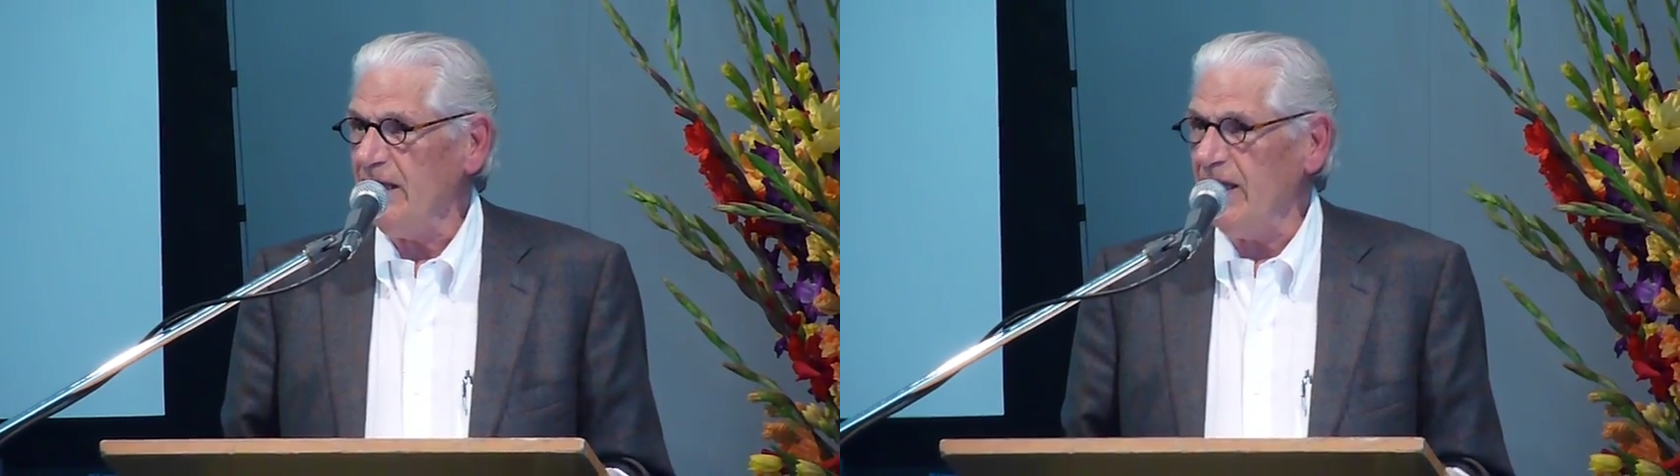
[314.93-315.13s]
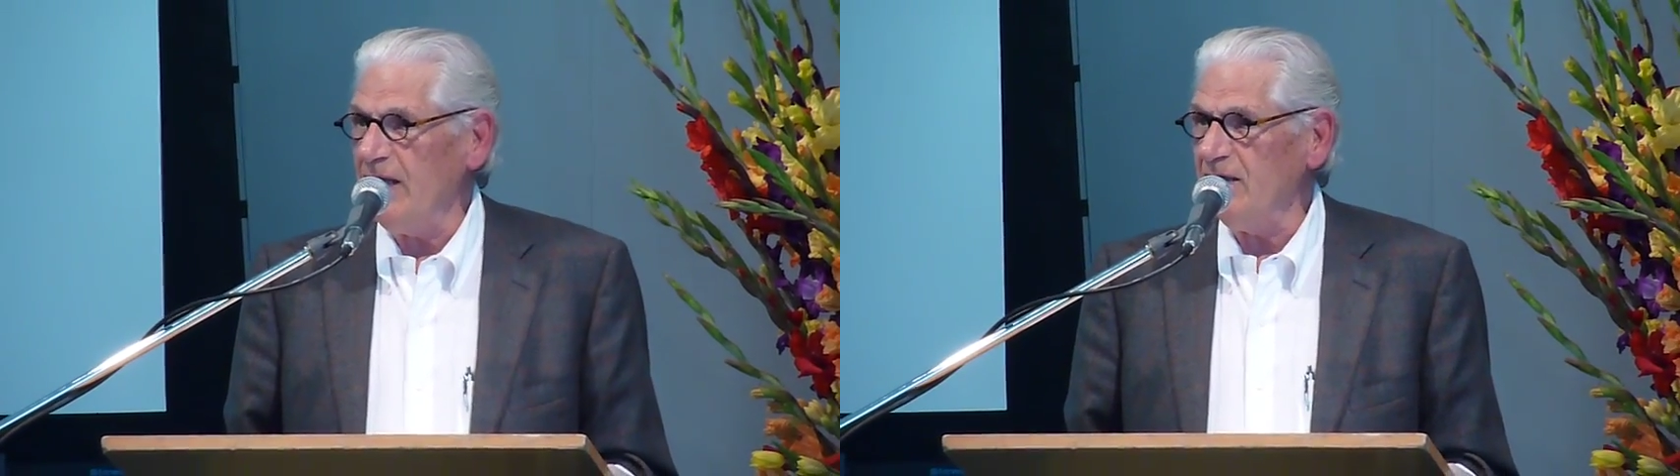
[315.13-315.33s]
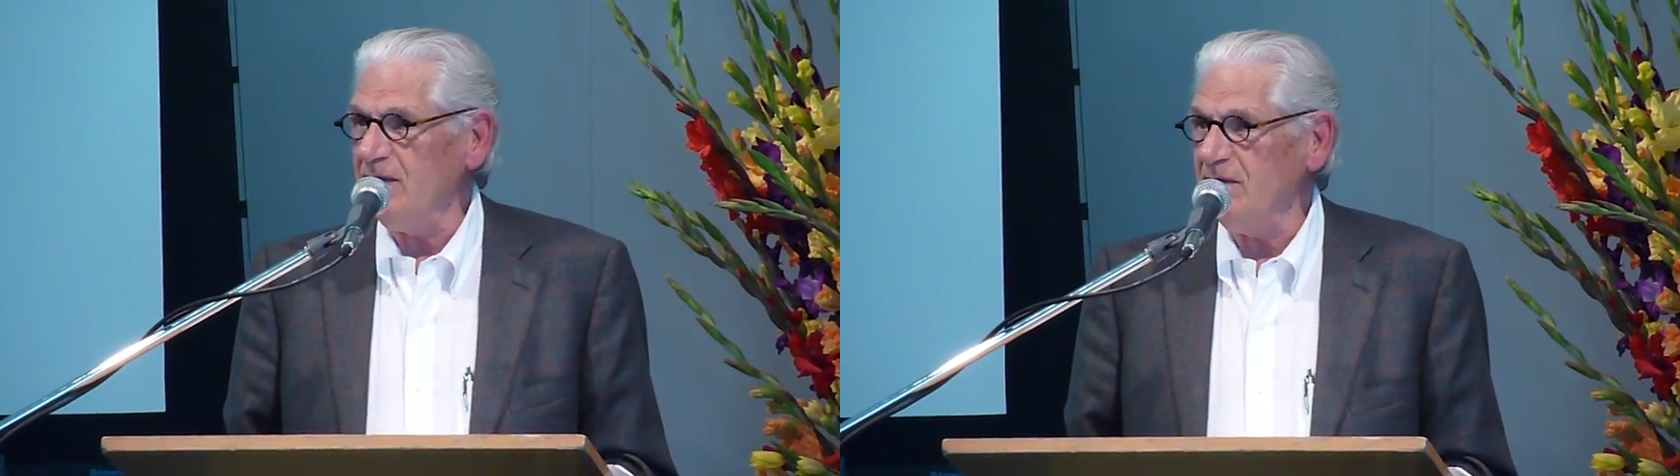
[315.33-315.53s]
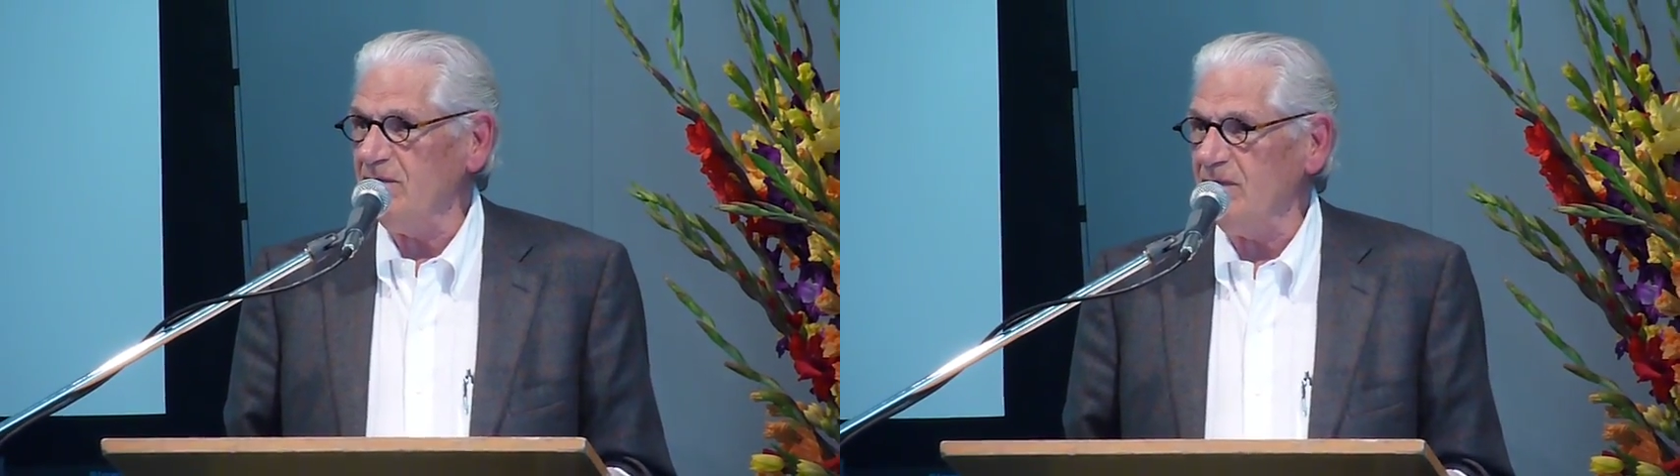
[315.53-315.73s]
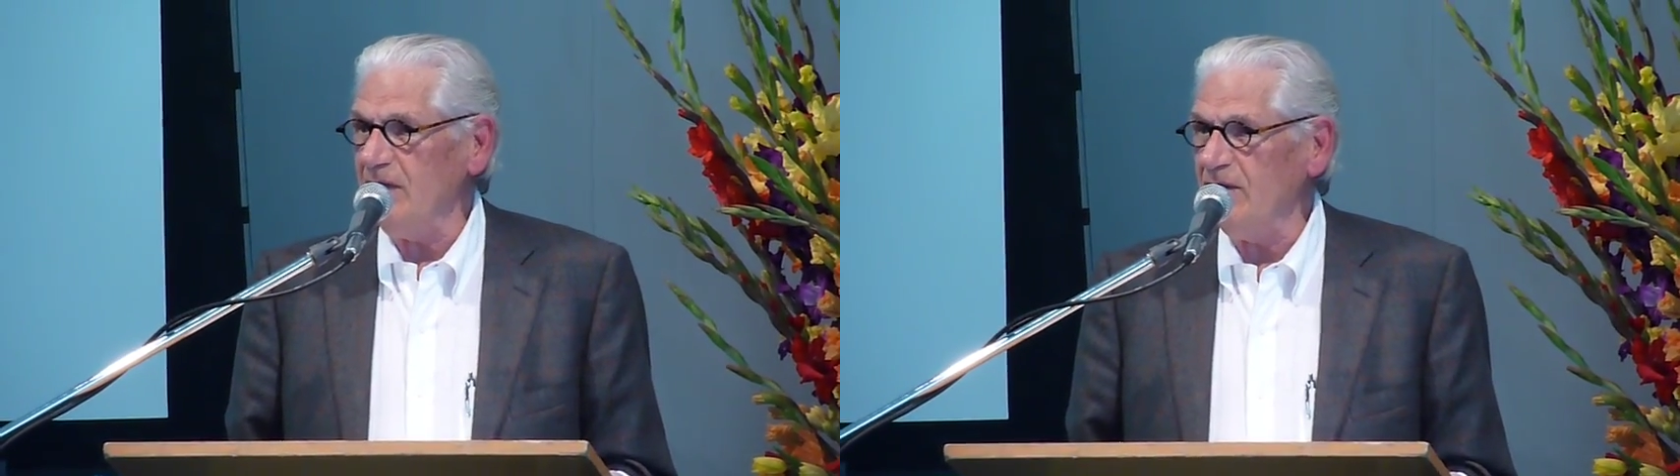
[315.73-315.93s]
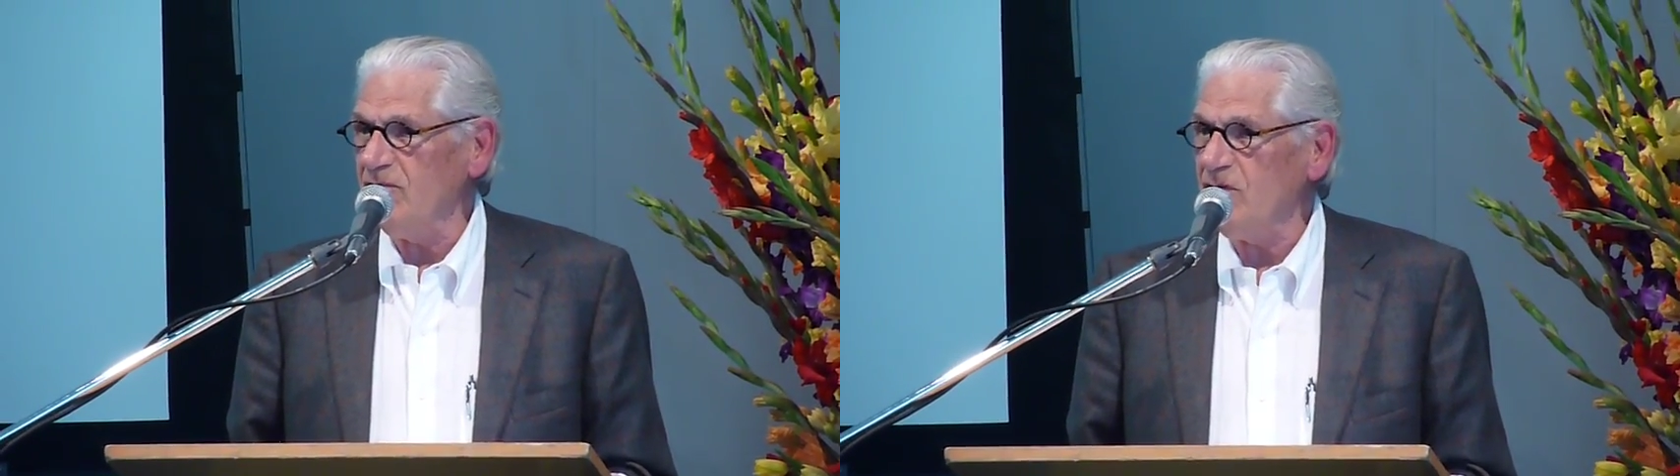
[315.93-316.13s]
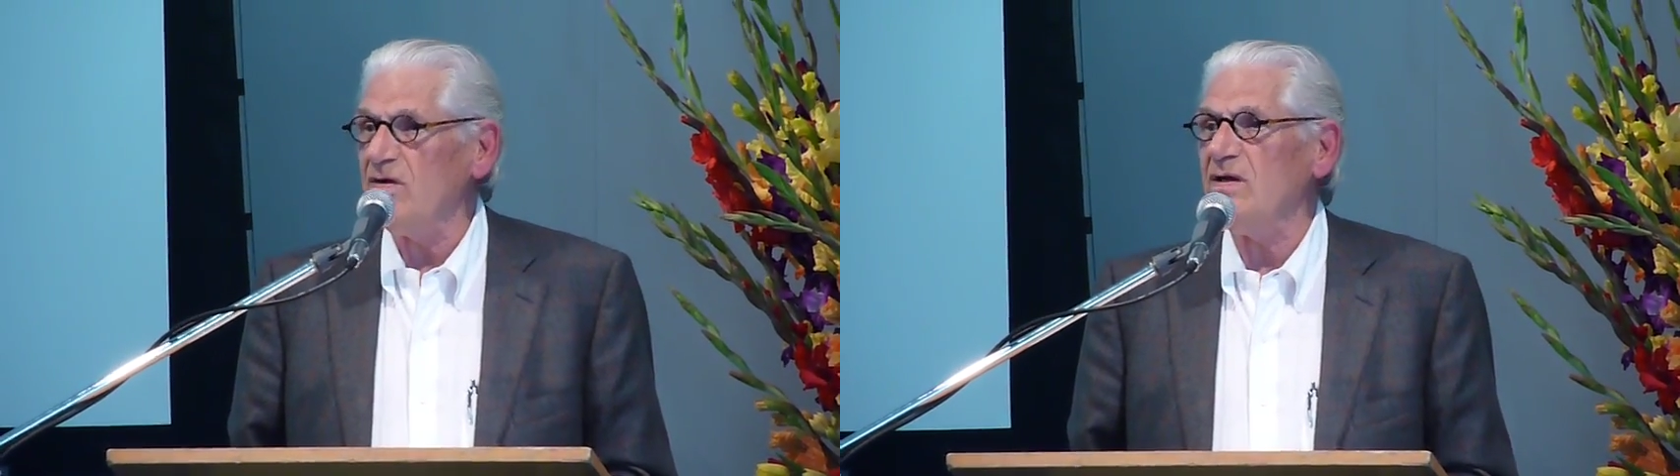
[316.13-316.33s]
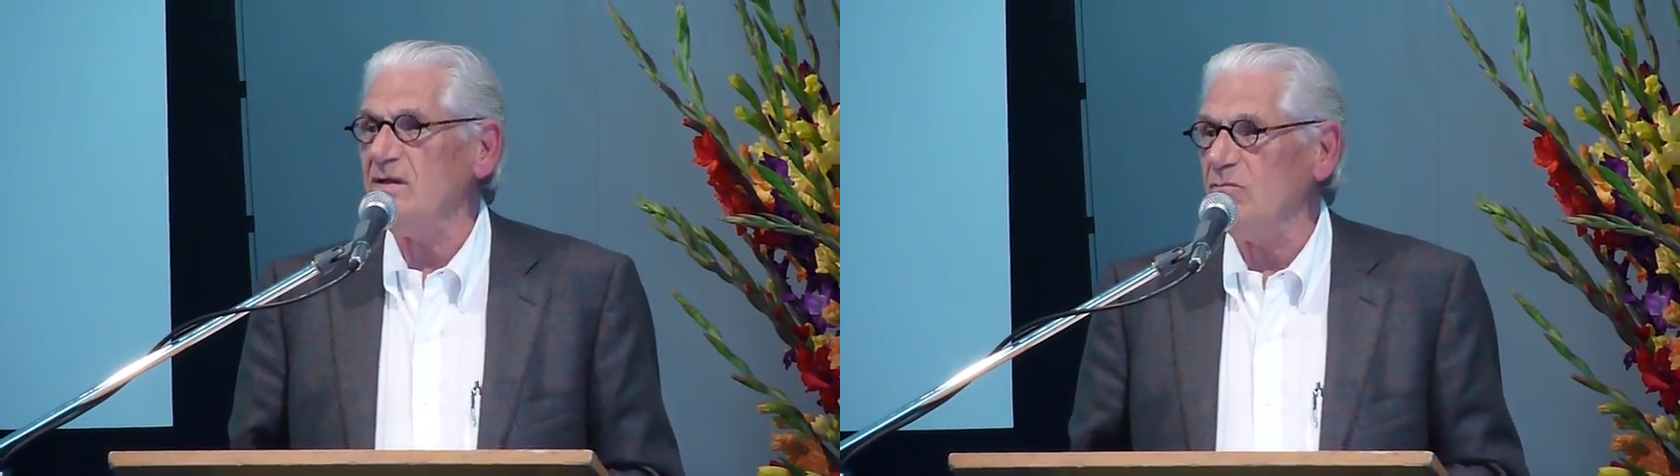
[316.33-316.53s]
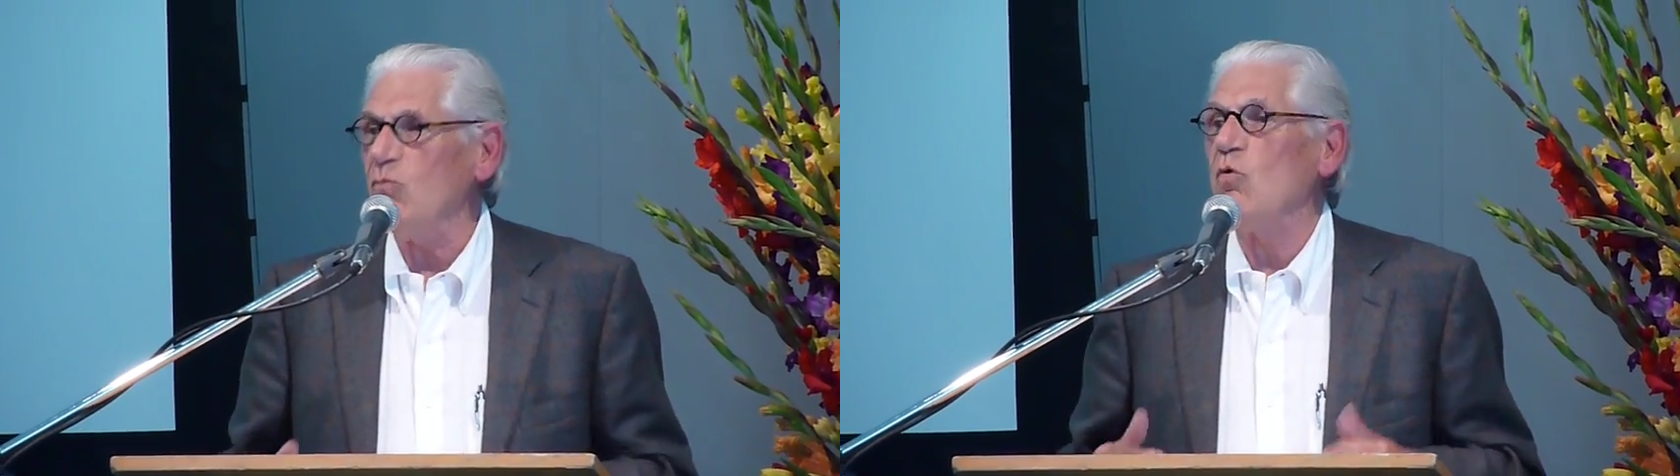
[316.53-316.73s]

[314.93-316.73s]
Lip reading: and very